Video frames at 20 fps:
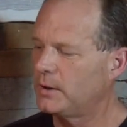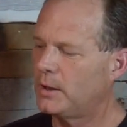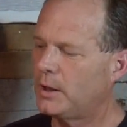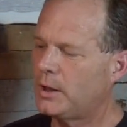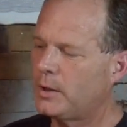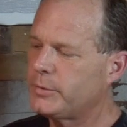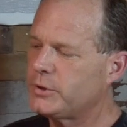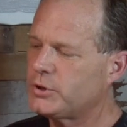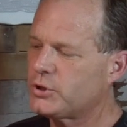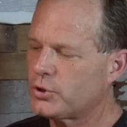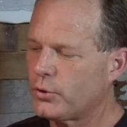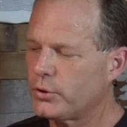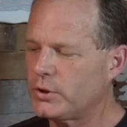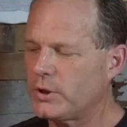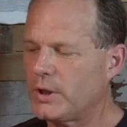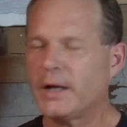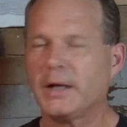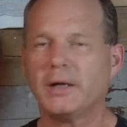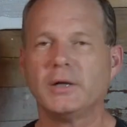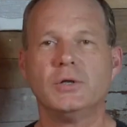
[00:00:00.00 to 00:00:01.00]
I'll be showing
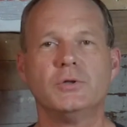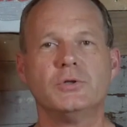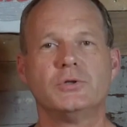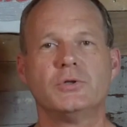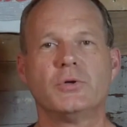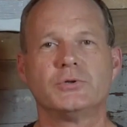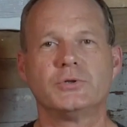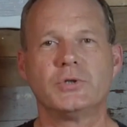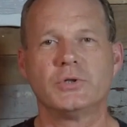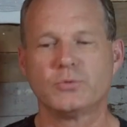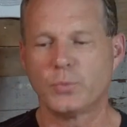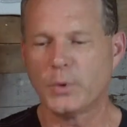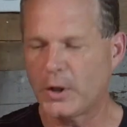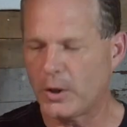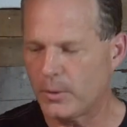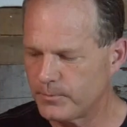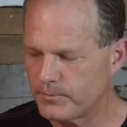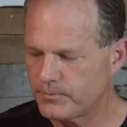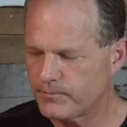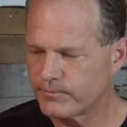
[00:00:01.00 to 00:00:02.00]
you how to use those as
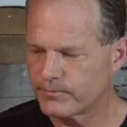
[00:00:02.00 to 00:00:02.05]
well.